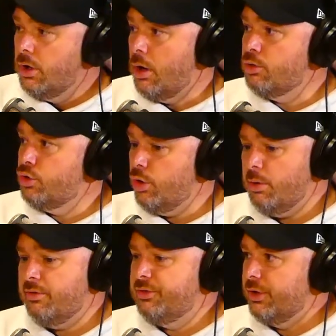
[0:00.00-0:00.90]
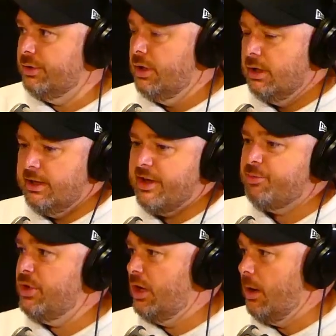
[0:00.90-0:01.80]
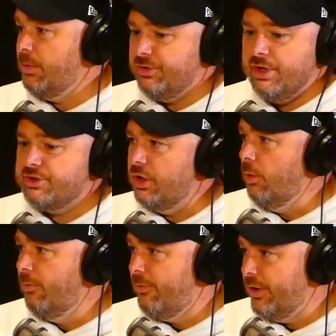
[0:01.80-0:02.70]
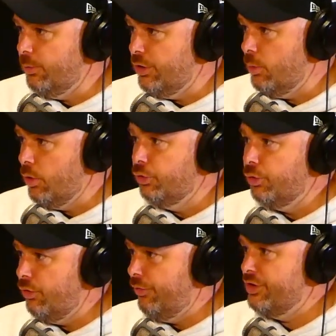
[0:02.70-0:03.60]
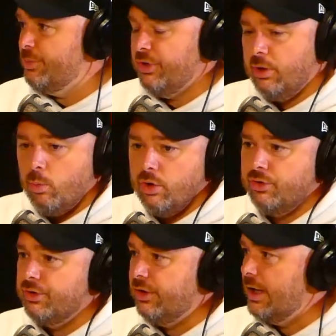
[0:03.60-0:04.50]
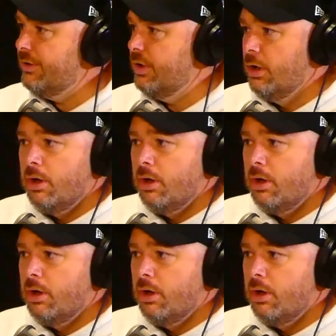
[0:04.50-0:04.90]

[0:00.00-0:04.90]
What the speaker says: I'll show you what I've done. Give me a couple of days to go and find what you want, do the feasibility, work on the land,